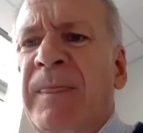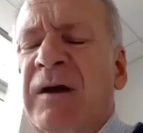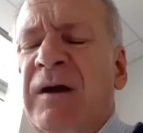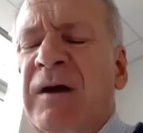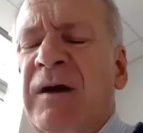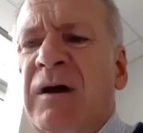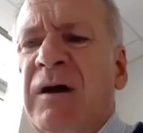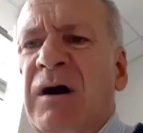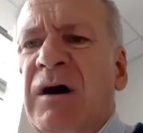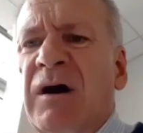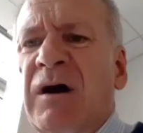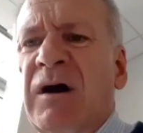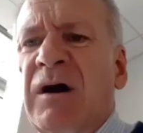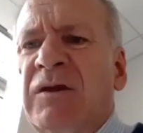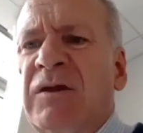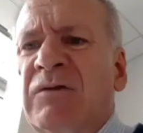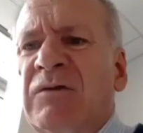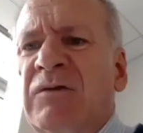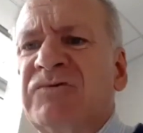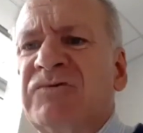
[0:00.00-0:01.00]
Some of
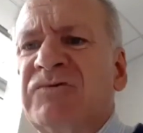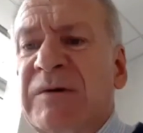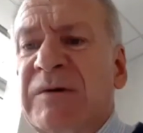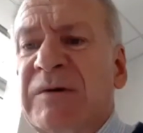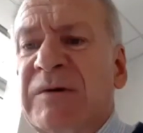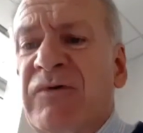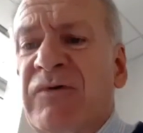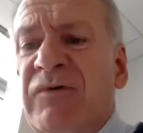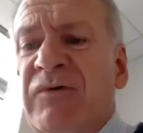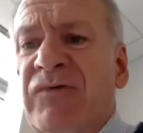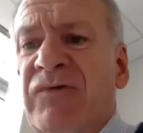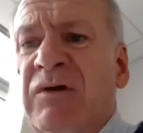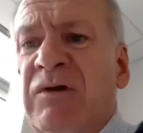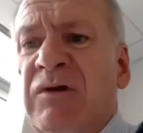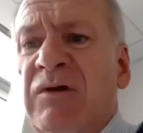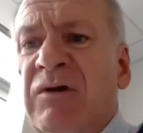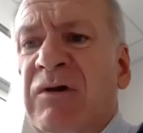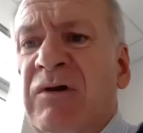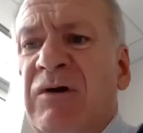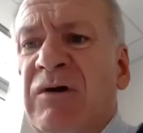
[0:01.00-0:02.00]
the equipment in the
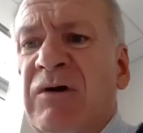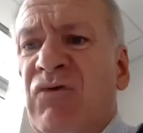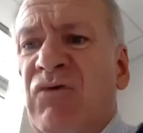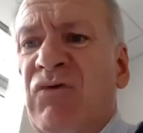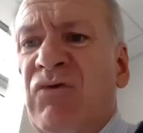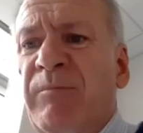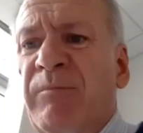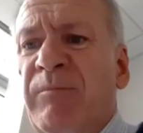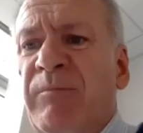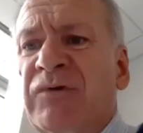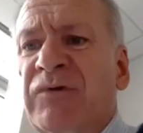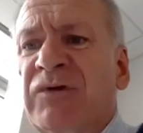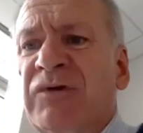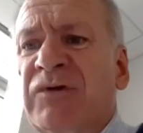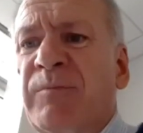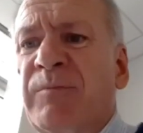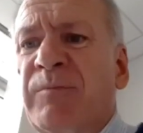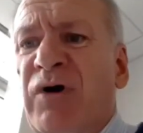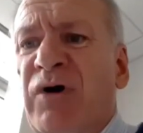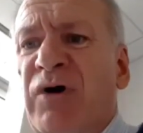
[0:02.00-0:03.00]
private companies is
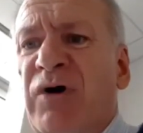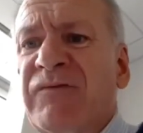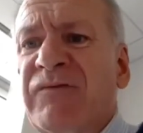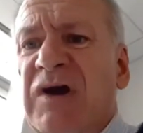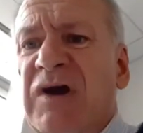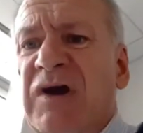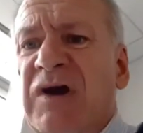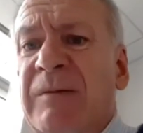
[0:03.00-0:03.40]
accredited.